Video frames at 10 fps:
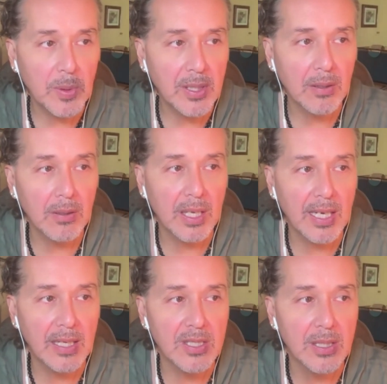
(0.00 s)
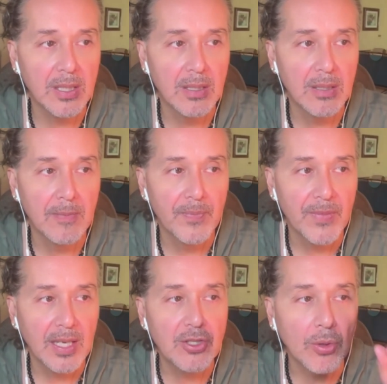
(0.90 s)
particular case,
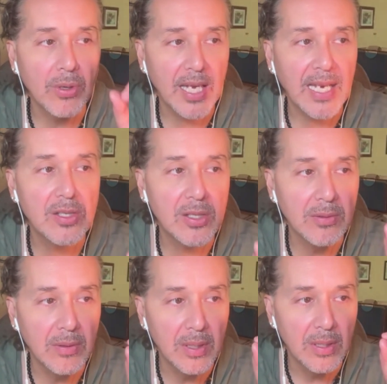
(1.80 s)
it's okay to